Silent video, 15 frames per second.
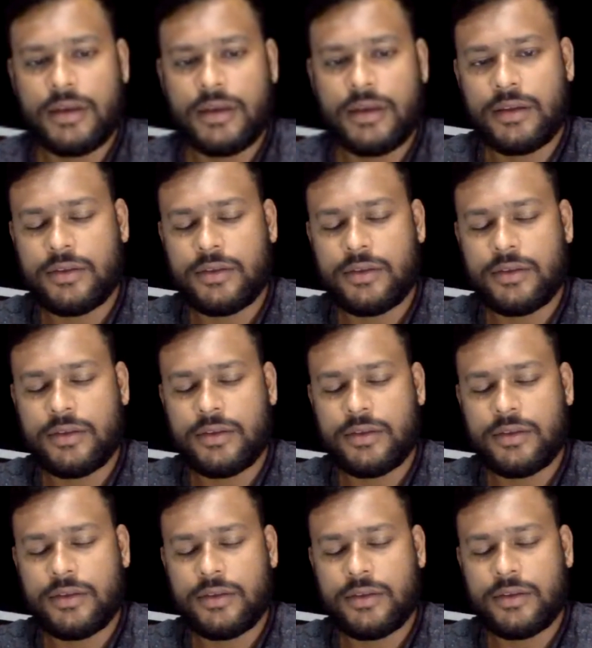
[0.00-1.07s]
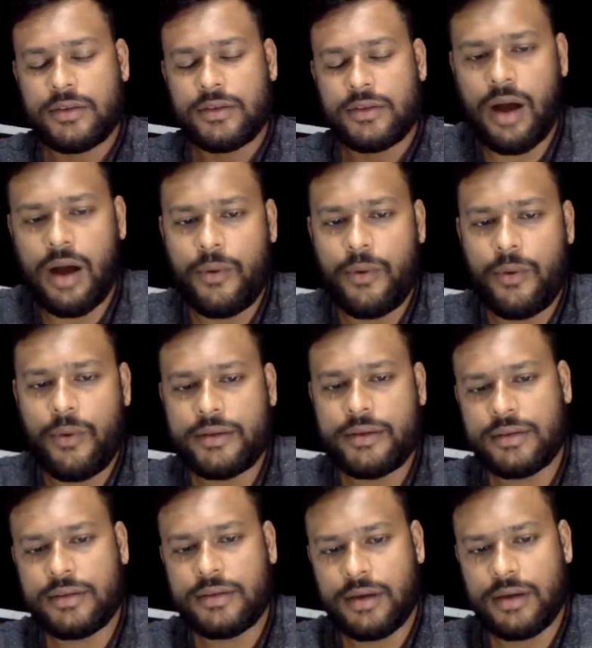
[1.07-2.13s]
So, uh, how, how
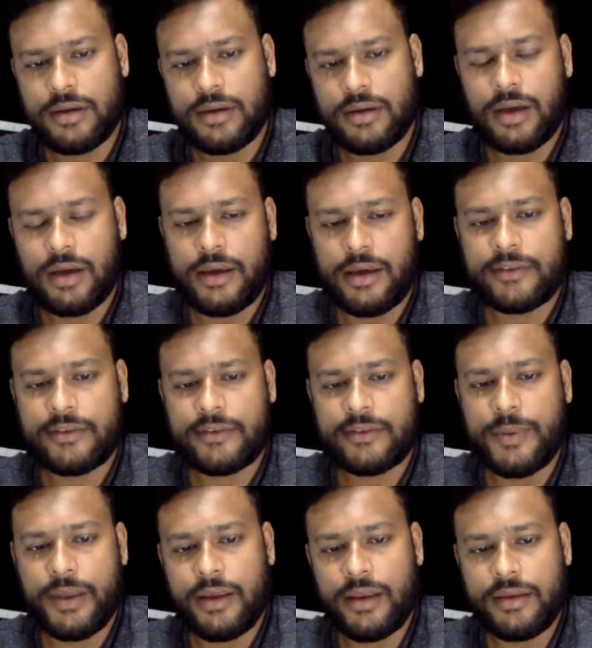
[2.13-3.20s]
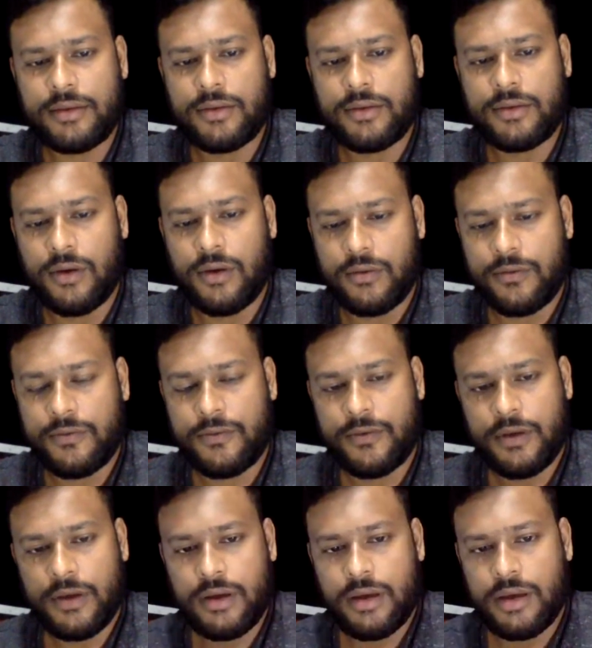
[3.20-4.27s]
is uh, the experience of
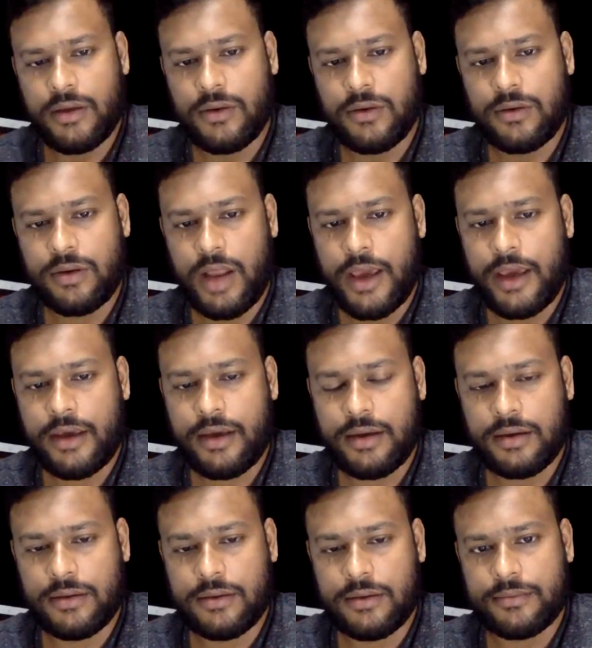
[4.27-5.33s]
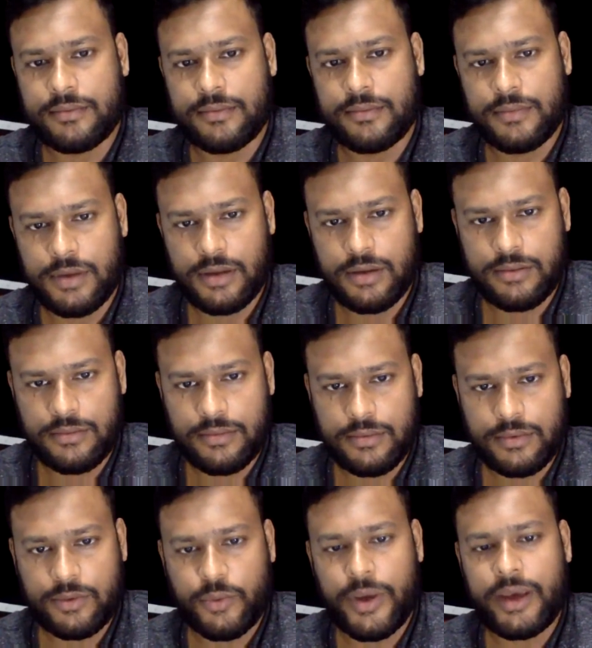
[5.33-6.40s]
you know, like uh,
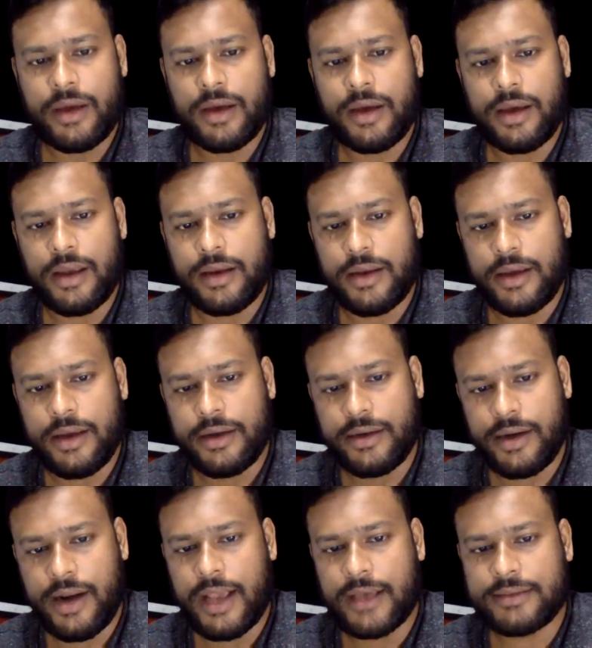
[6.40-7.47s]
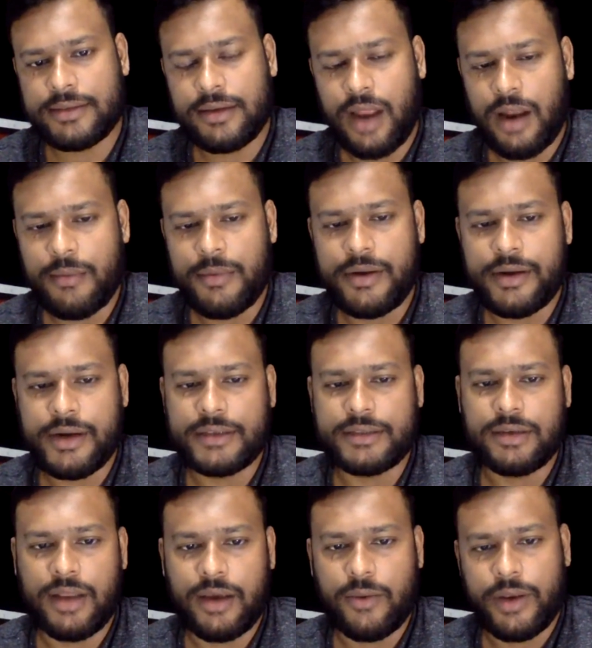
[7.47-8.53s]
in international arbitration,
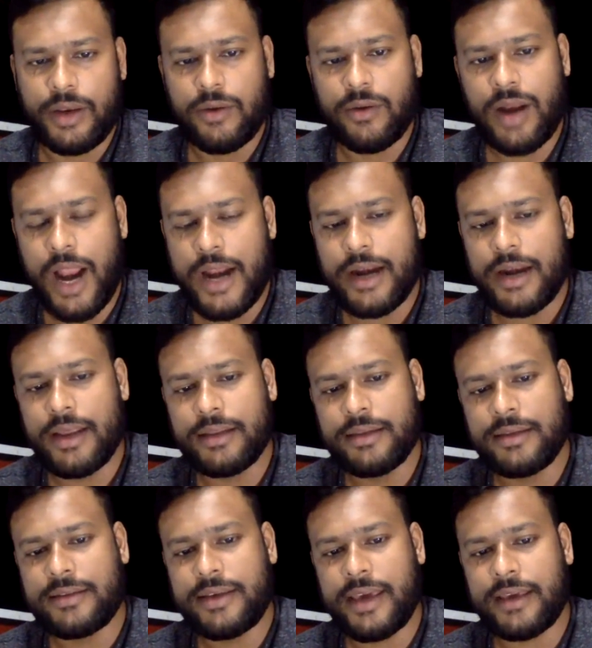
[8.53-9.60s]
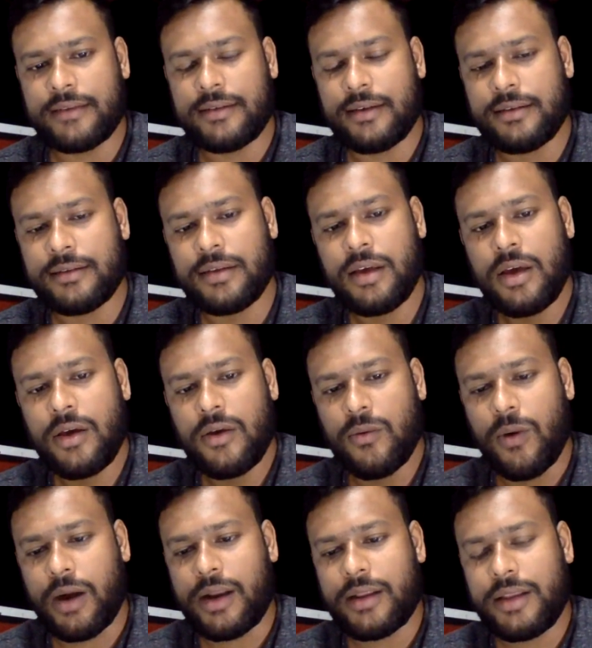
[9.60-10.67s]
like when you are handling these cases,
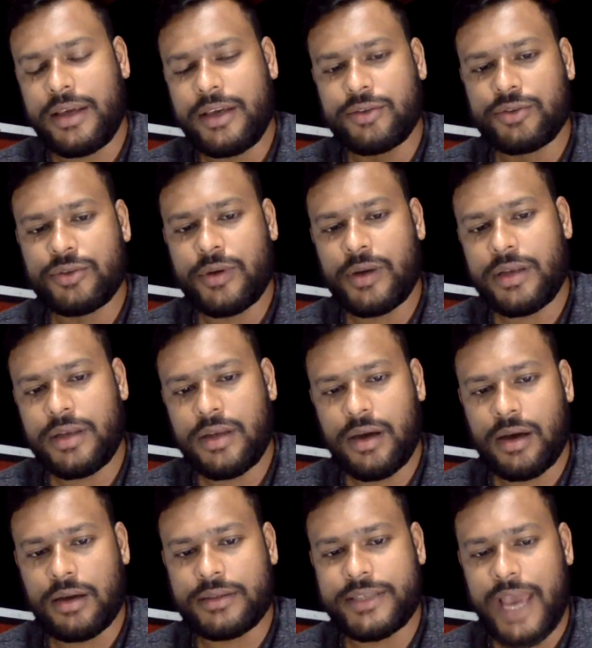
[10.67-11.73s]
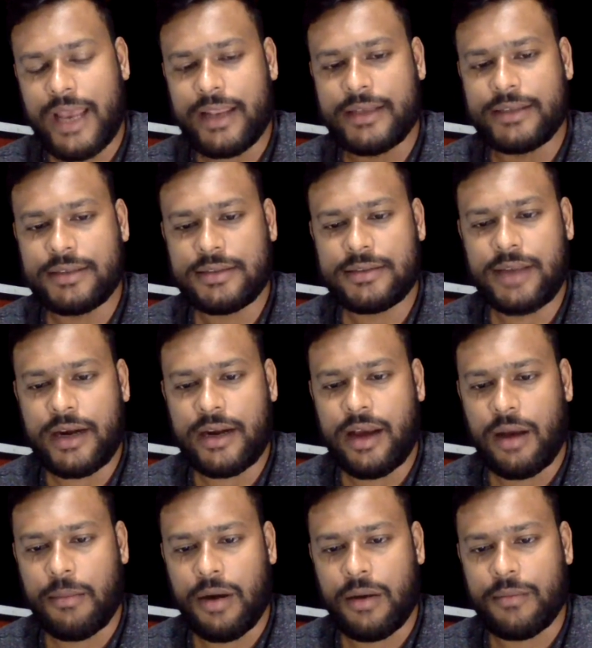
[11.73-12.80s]
what are the usual uh, challenges that
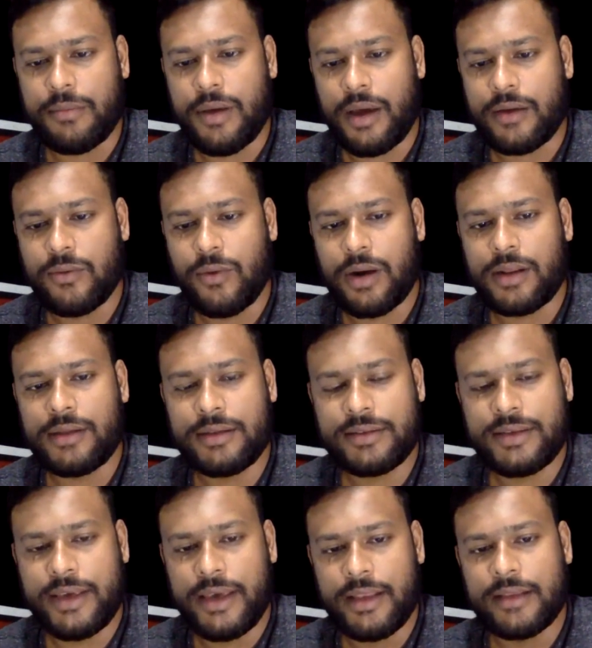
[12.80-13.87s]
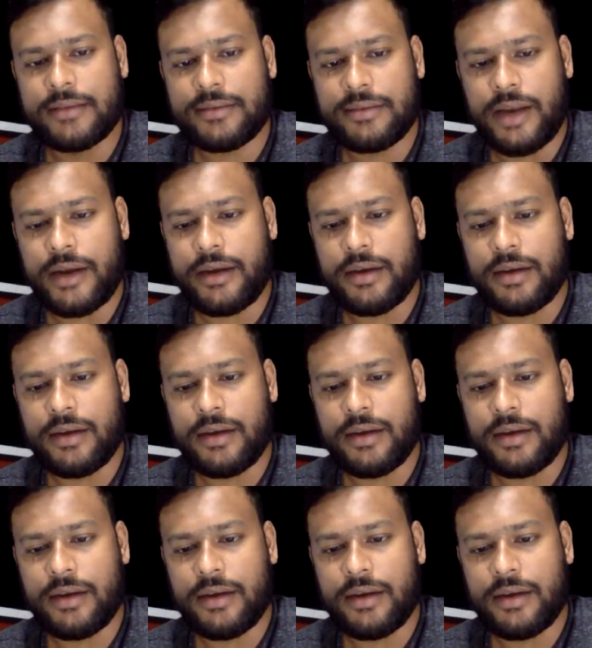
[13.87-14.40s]
come up, and what are the skills that